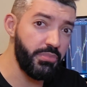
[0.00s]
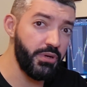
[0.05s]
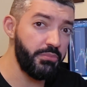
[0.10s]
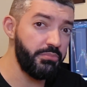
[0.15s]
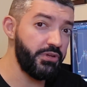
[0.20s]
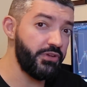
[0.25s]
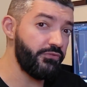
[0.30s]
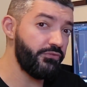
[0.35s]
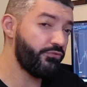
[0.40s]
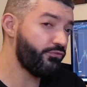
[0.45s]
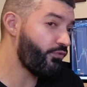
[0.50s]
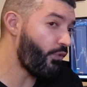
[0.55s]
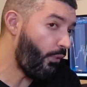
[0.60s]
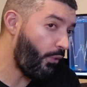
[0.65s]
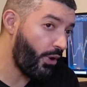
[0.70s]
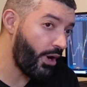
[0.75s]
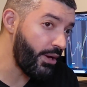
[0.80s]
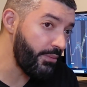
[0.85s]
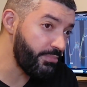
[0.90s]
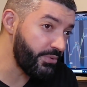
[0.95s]
But
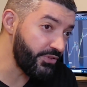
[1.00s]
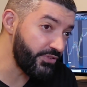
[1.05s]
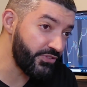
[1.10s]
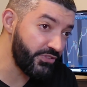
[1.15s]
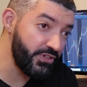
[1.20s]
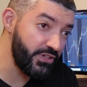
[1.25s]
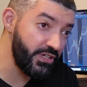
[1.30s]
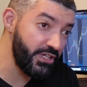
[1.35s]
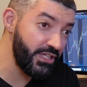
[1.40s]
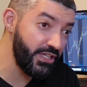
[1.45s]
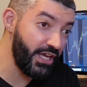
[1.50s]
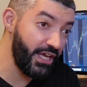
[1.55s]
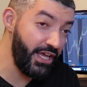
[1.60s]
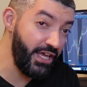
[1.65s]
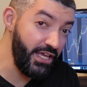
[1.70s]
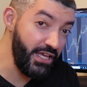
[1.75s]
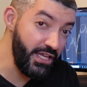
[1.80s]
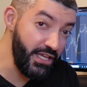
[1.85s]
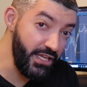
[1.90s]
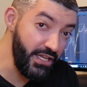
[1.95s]
before I proceed
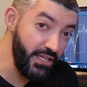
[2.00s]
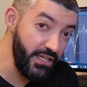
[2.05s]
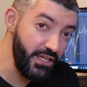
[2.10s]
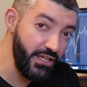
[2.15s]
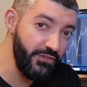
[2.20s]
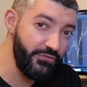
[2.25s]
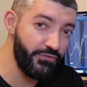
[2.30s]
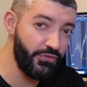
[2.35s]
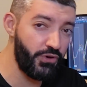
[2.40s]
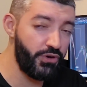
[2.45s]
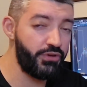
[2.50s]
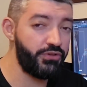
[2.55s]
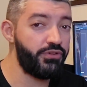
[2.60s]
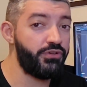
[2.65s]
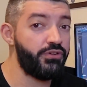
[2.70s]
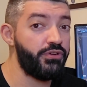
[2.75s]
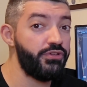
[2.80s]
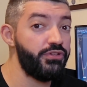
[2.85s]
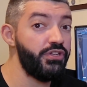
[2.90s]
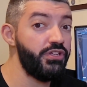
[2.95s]
any
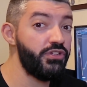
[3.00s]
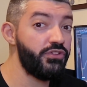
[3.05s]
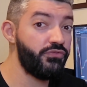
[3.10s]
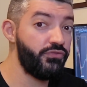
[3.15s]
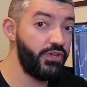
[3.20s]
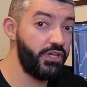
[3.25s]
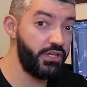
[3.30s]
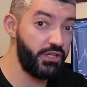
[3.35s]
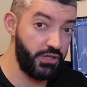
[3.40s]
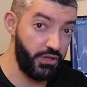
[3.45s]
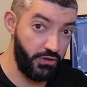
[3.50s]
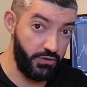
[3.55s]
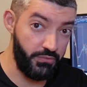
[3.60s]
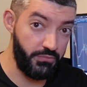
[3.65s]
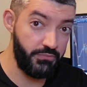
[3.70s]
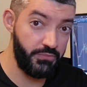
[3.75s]
further in this video,